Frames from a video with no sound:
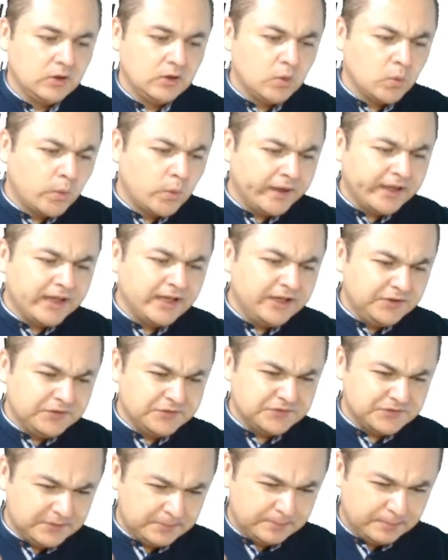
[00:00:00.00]
We can
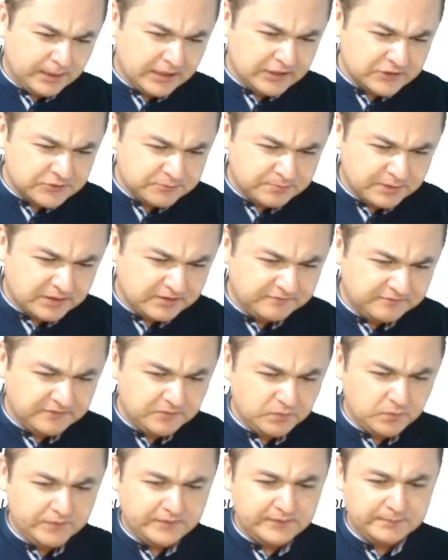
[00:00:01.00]
use the past
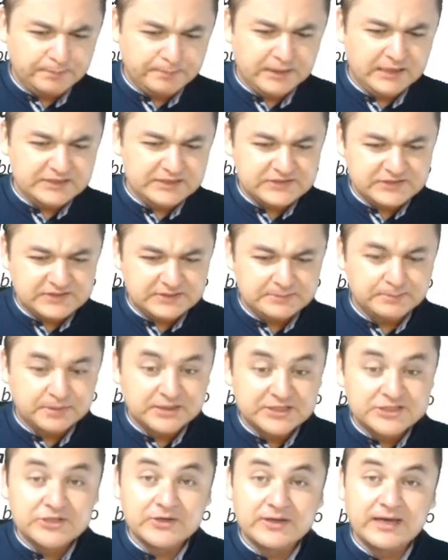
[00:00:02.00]
perfect with the past simple
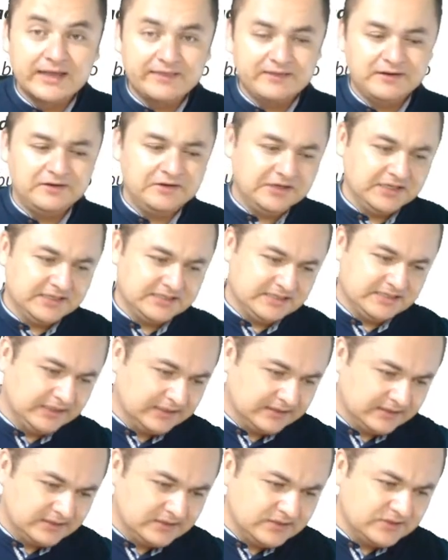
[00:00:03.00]
together in a
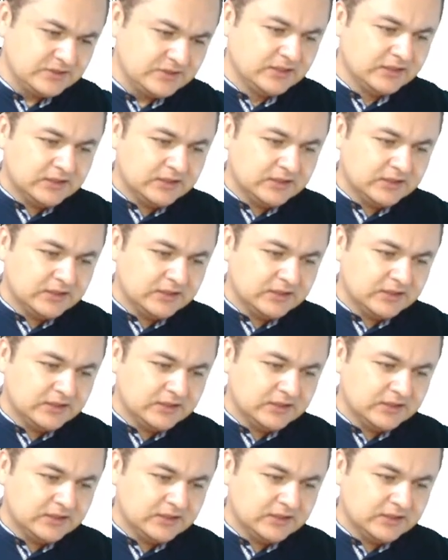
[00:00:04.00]
sentence